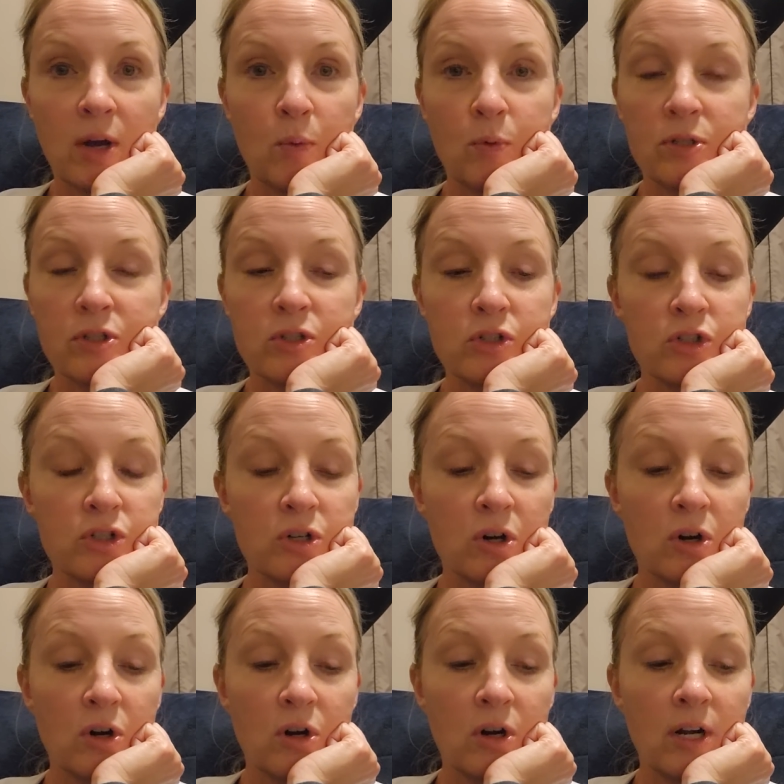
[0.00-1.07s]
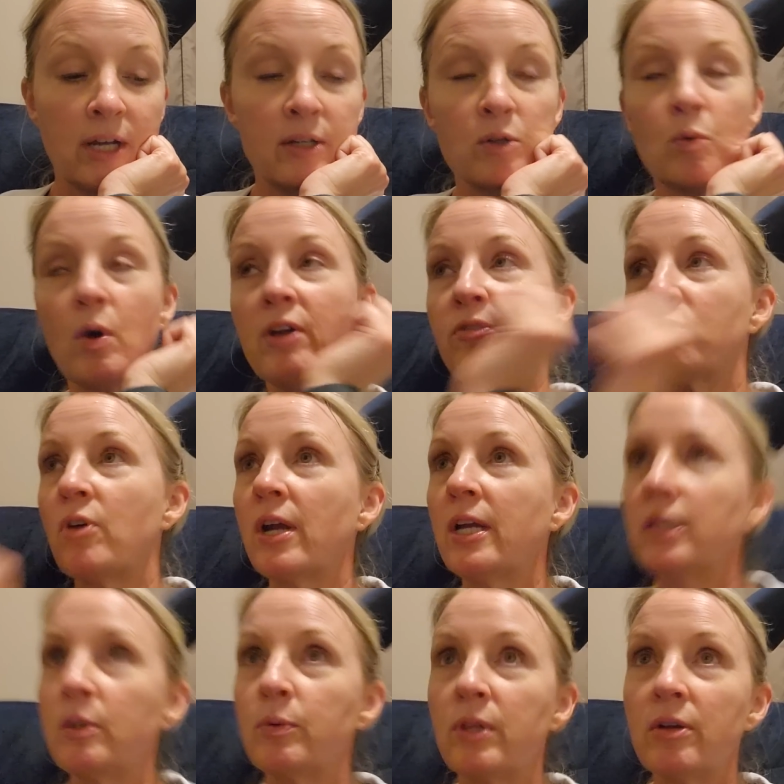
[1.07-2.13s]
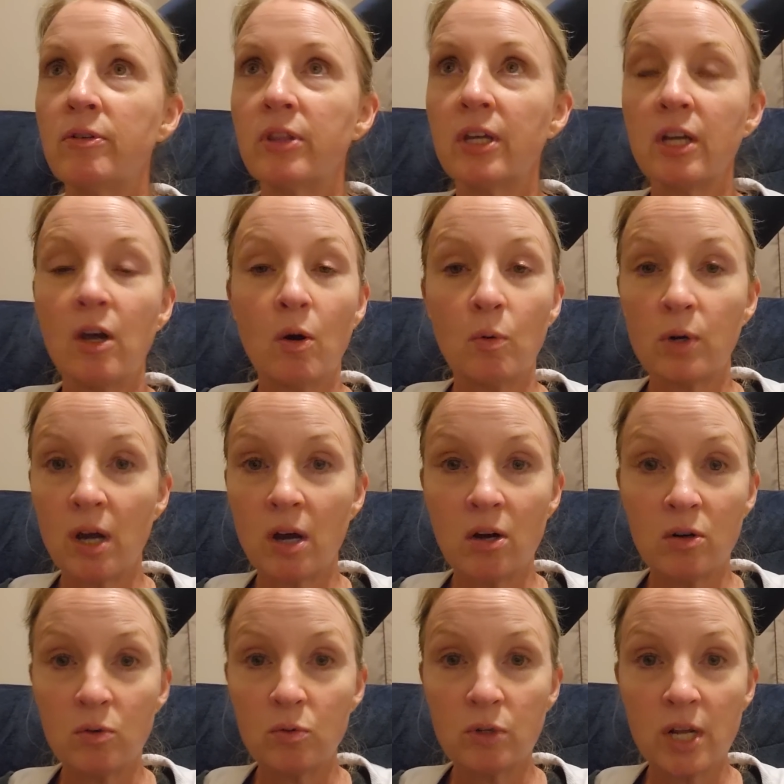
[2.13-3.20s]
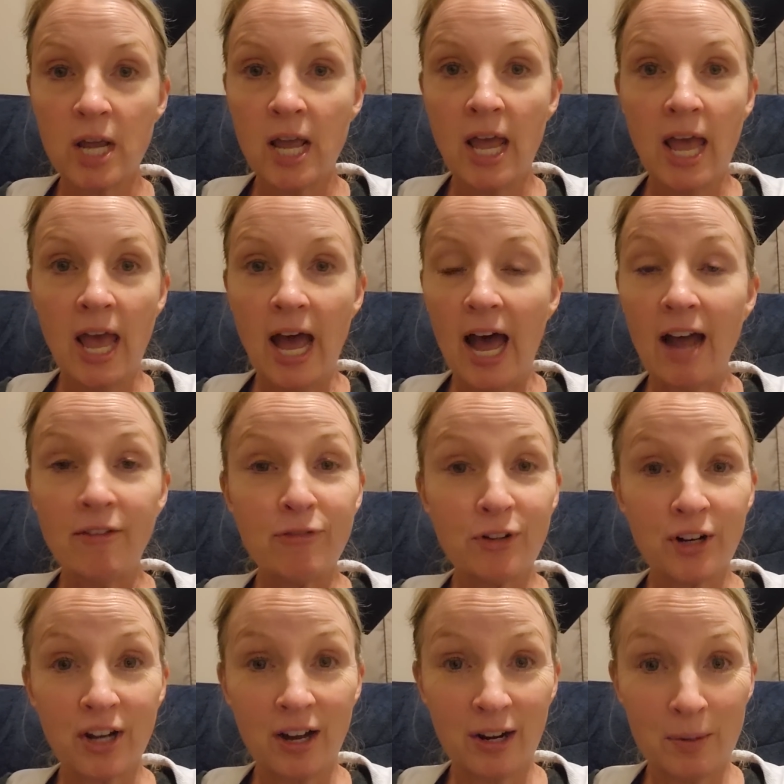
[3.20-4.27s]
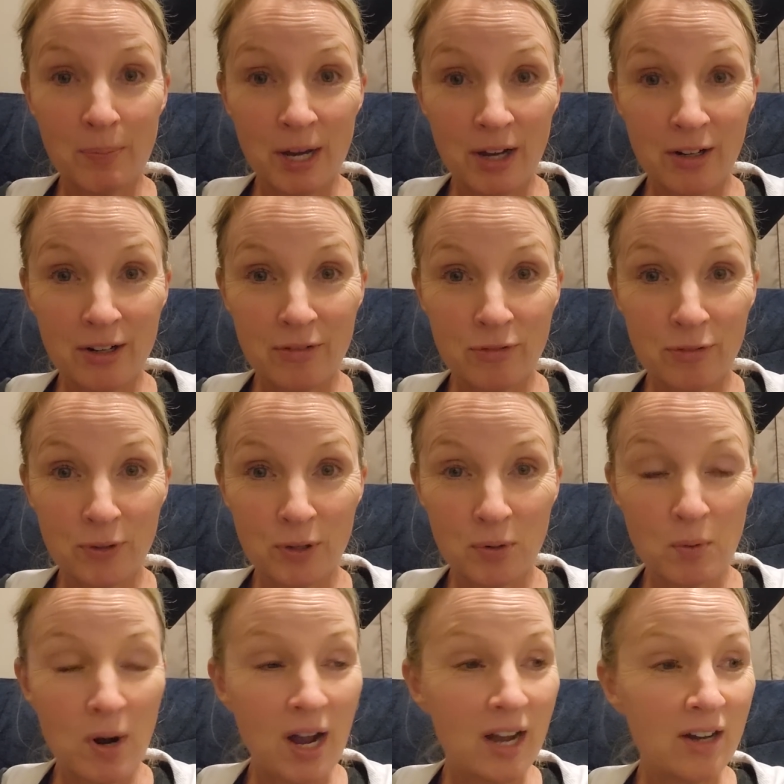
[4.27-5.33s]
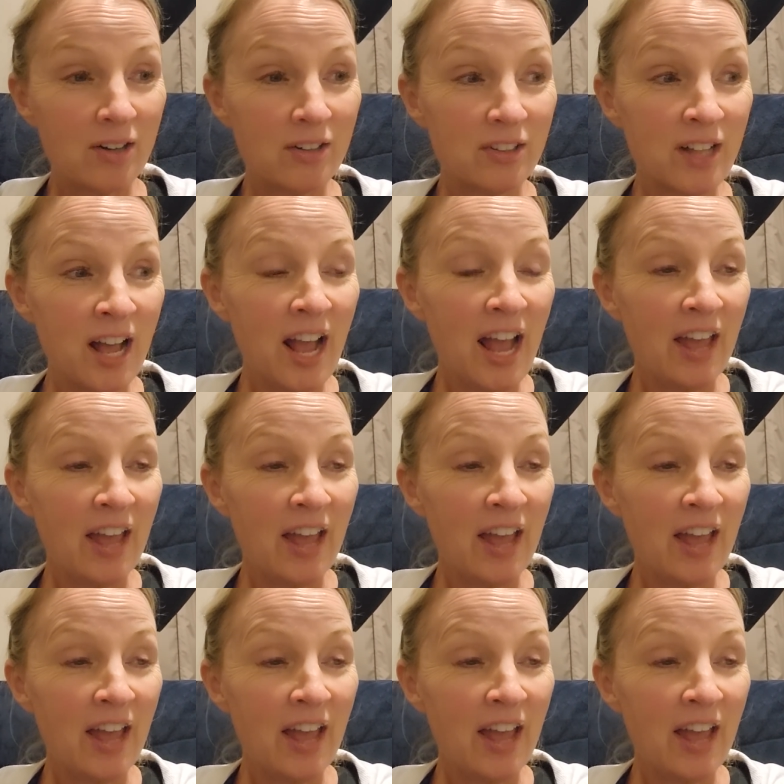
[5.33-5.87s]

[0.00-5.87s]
I wasn't sure. And quite frankly, with everything going on, I forgot about it for a while.